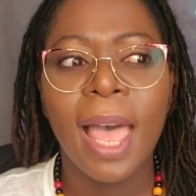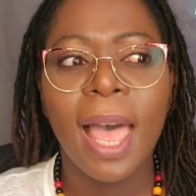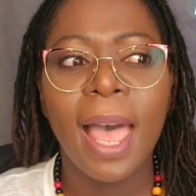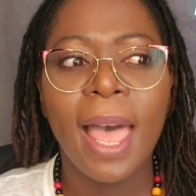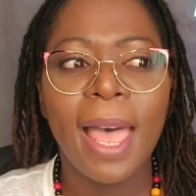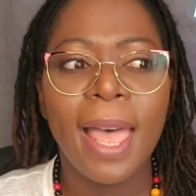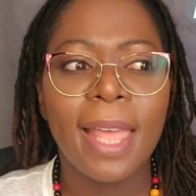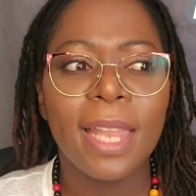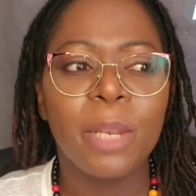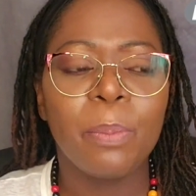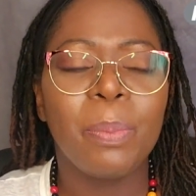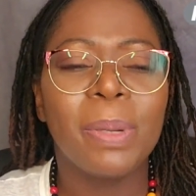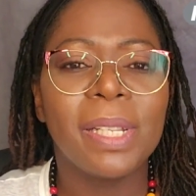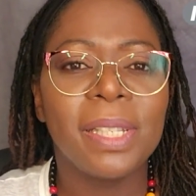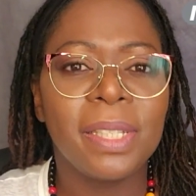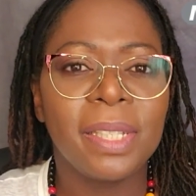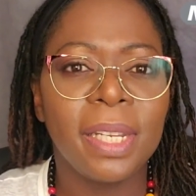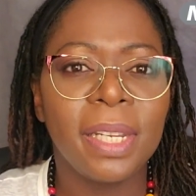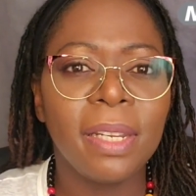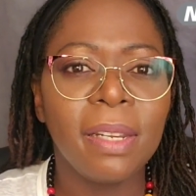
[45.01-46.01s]
and
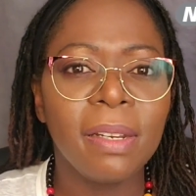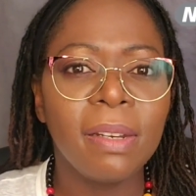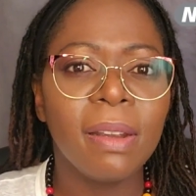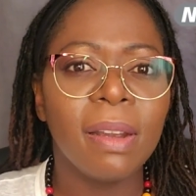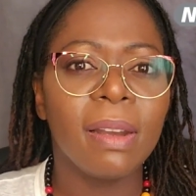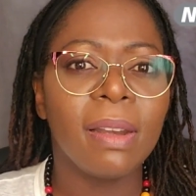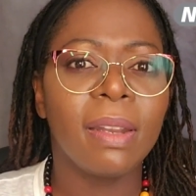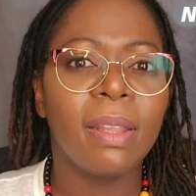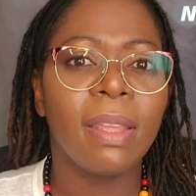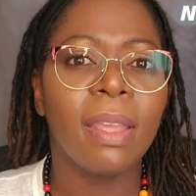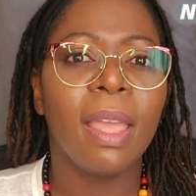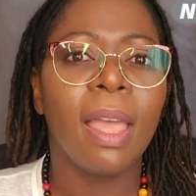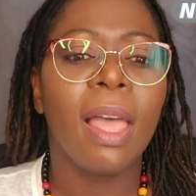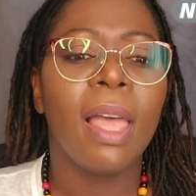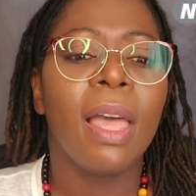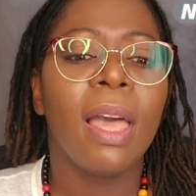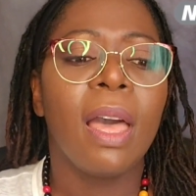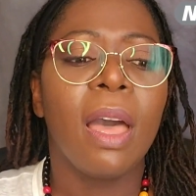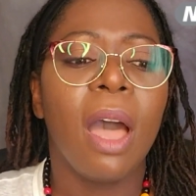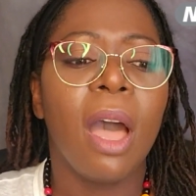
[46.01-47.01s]
particularly
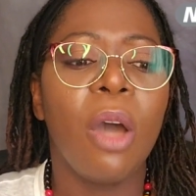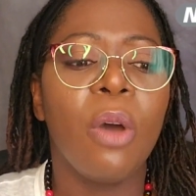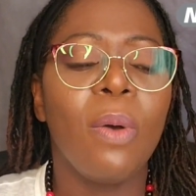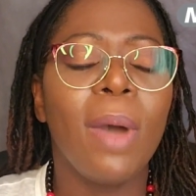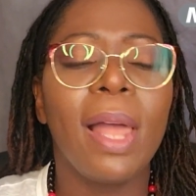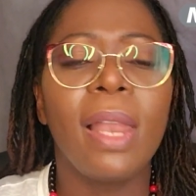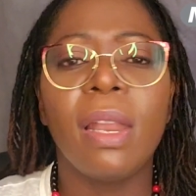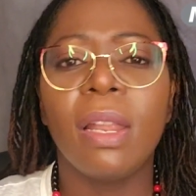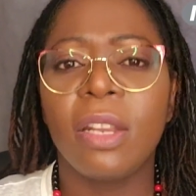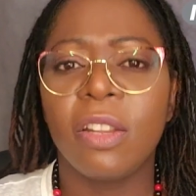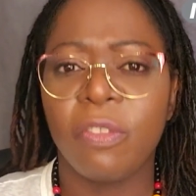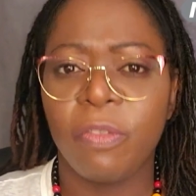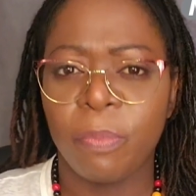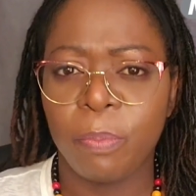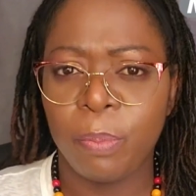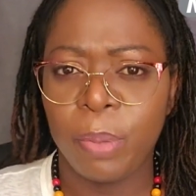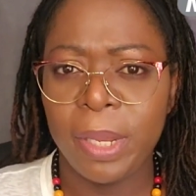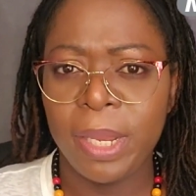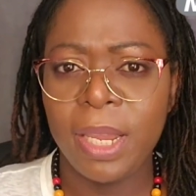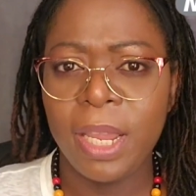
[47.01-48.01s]
how a lot of
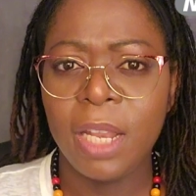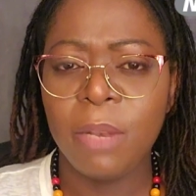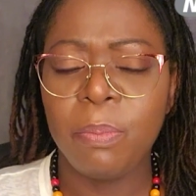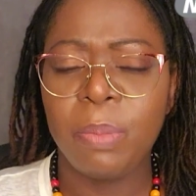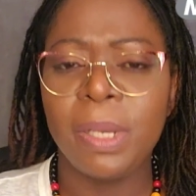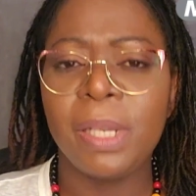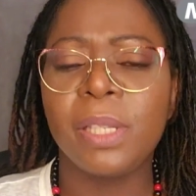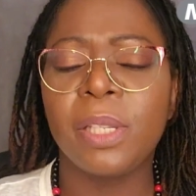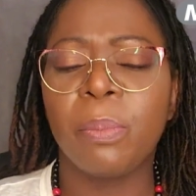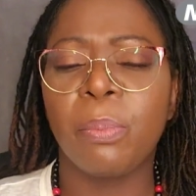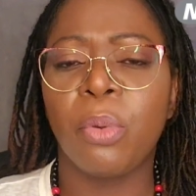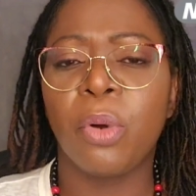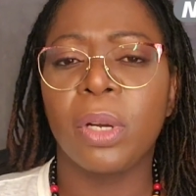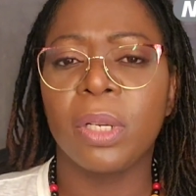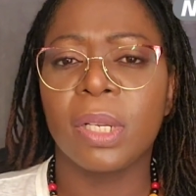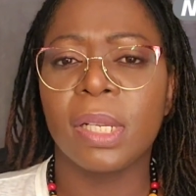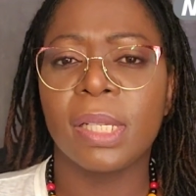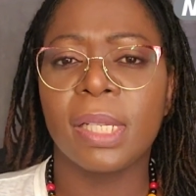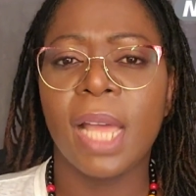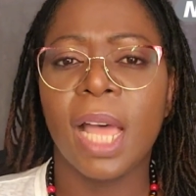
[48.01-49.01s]
PNP
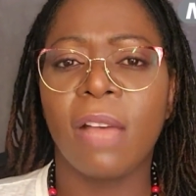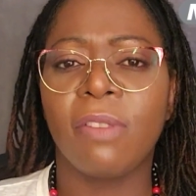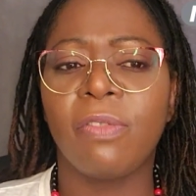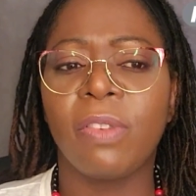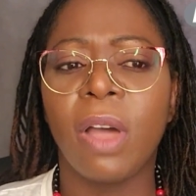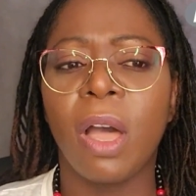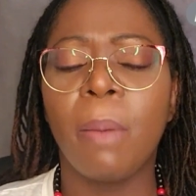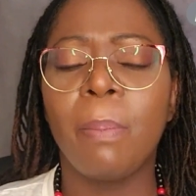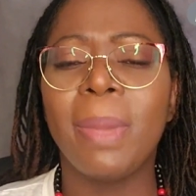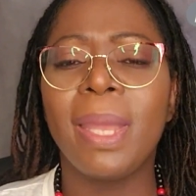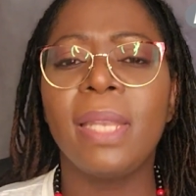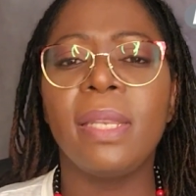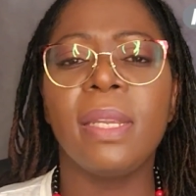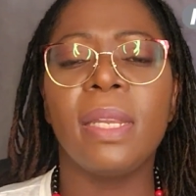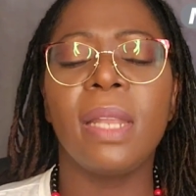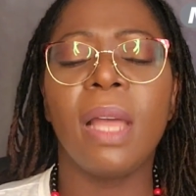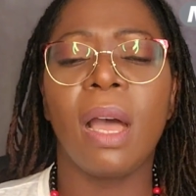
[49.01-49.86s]
supporters have commented